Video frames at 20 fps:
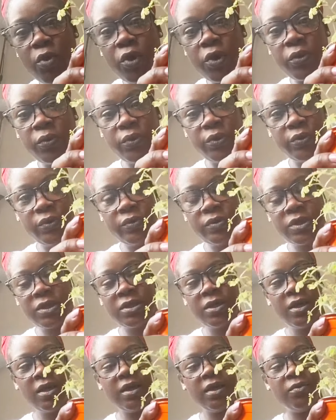roots
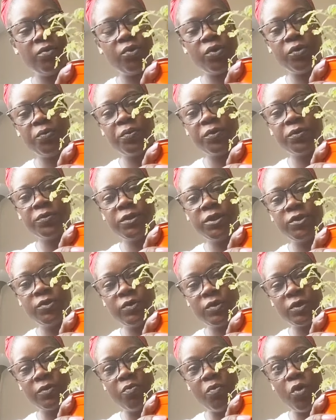and will
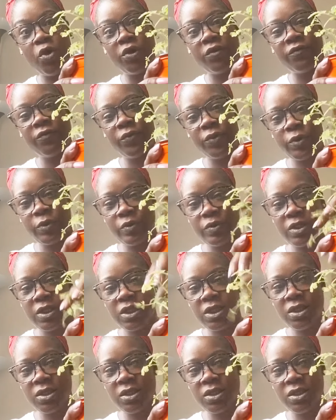produce more fruits.